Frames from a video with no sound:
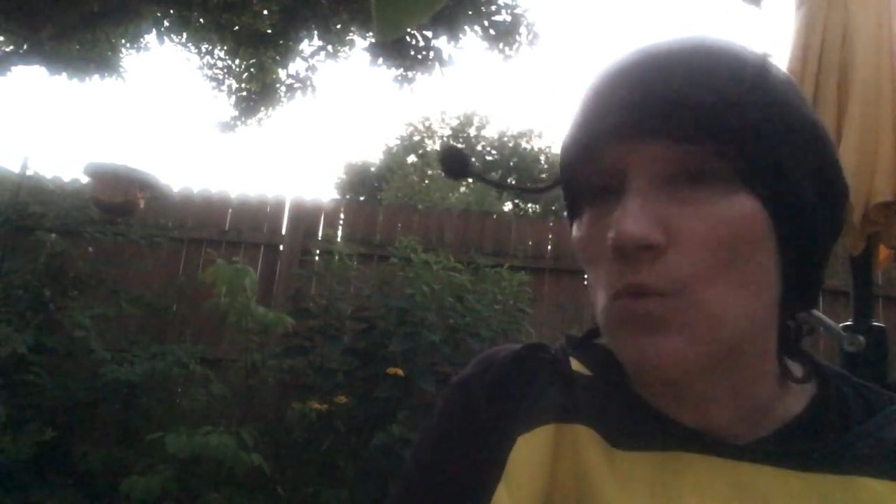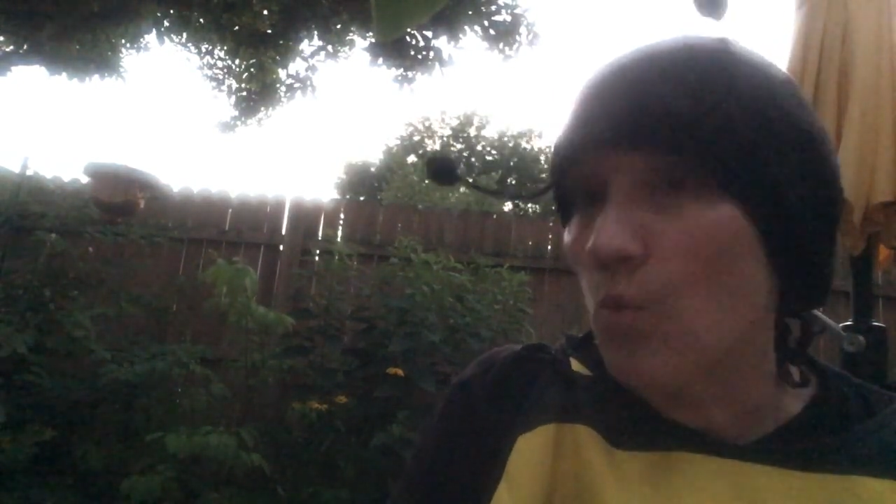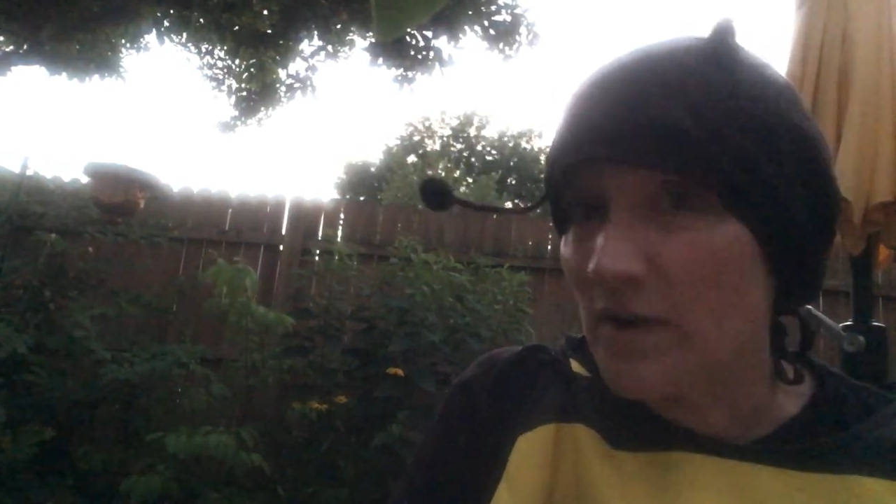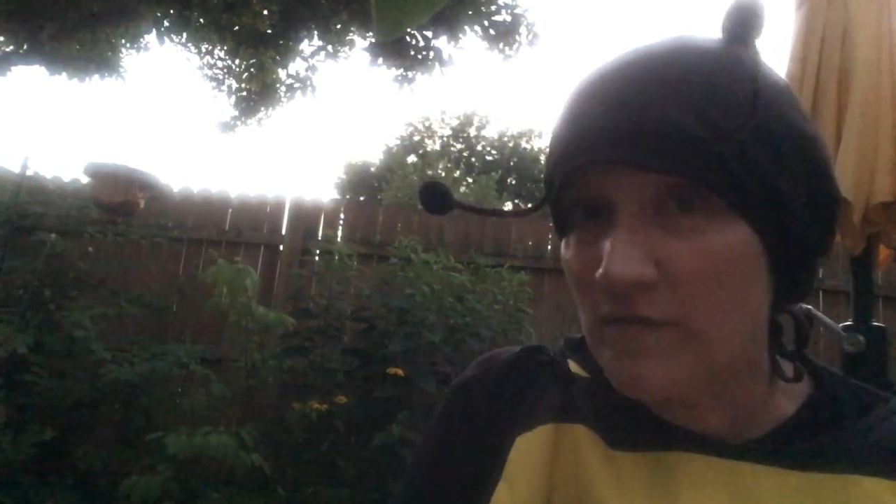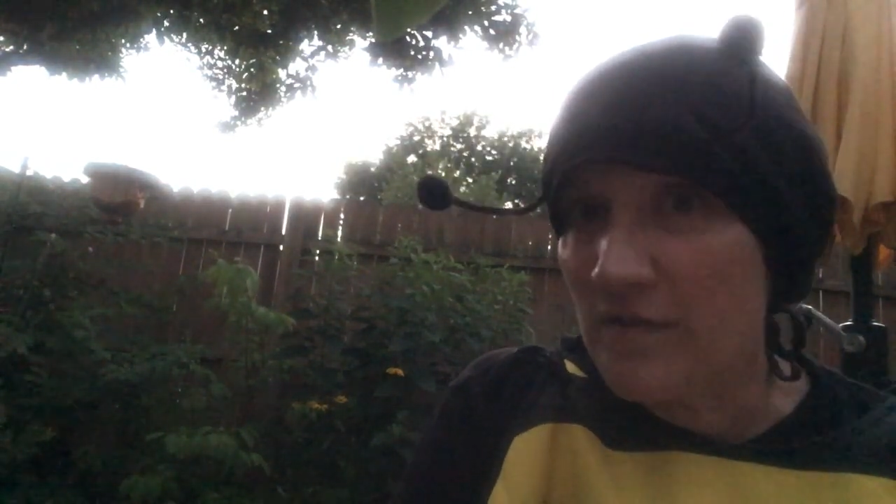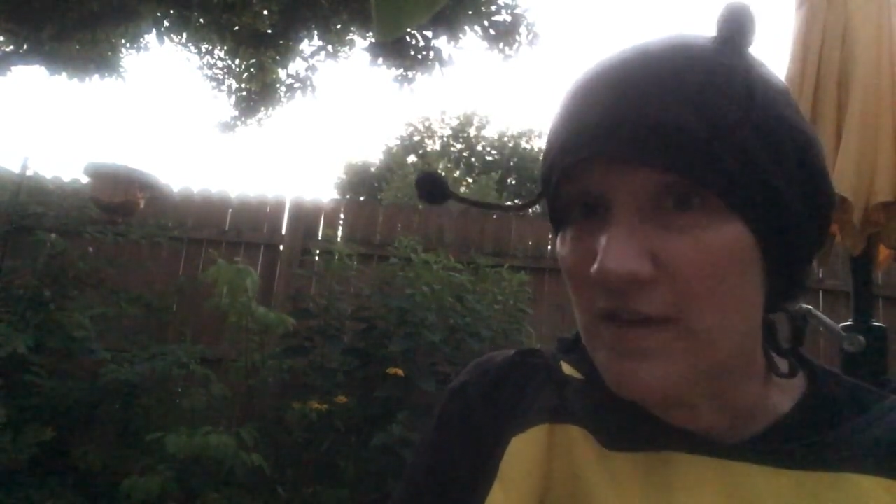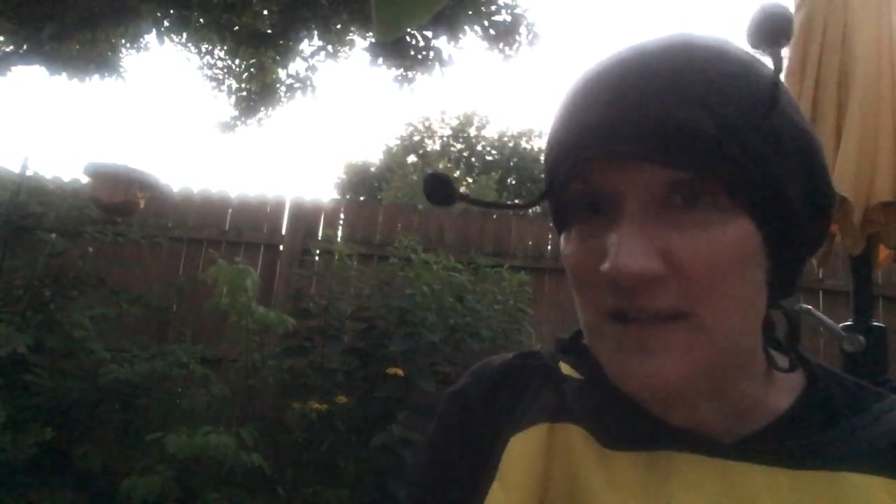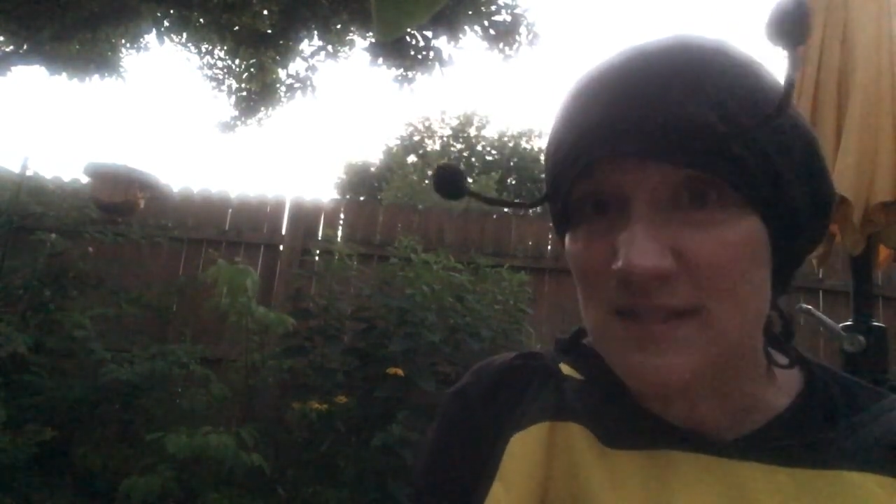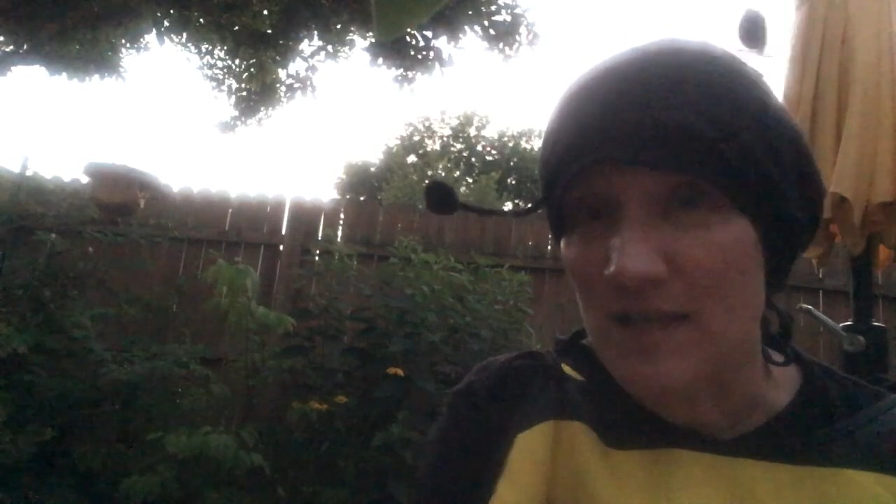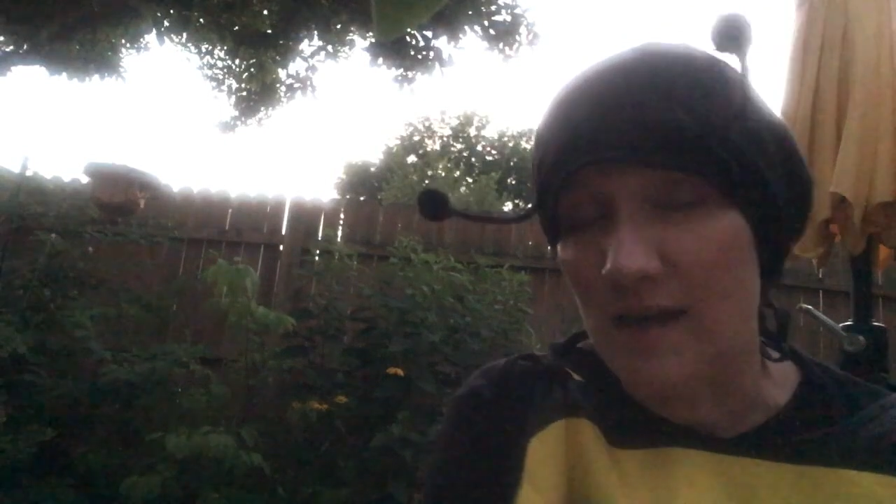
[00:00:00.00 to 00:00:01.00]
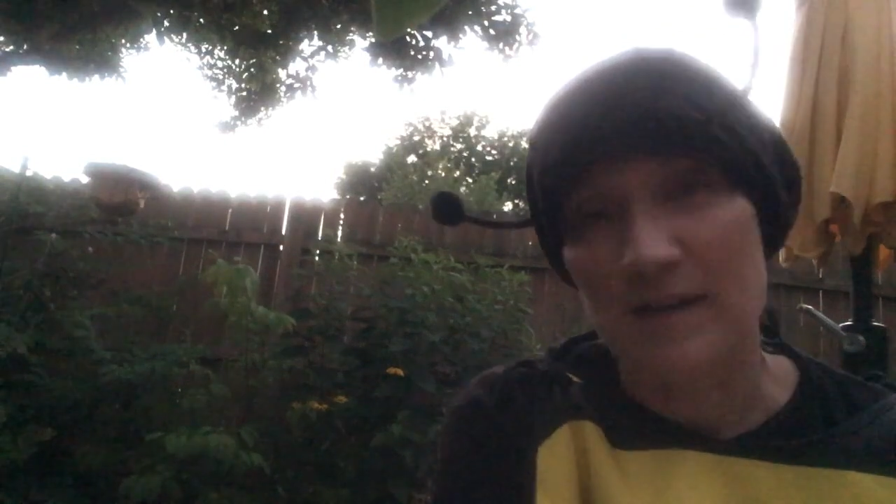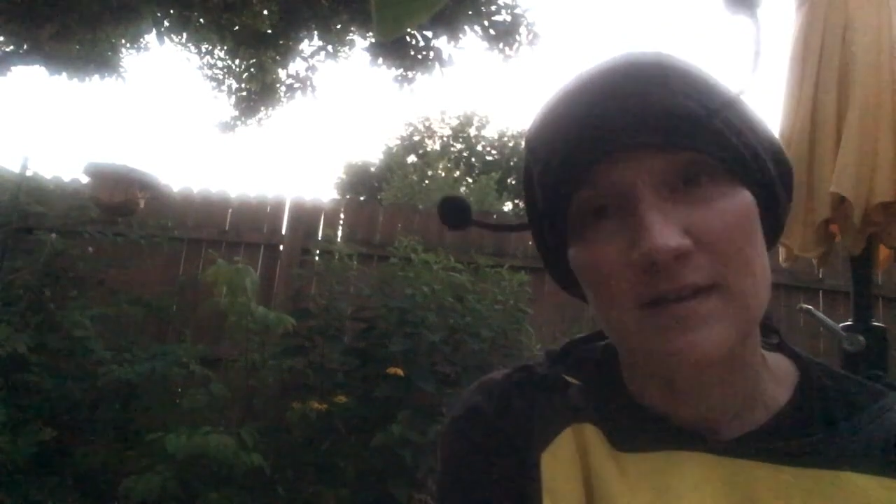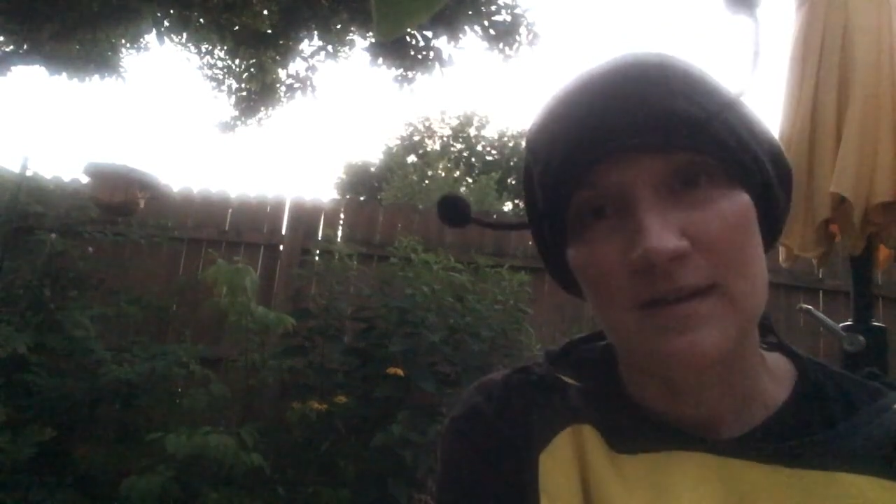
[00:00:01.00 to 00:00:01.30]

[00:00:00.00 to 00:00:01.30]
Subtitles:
one of the things that,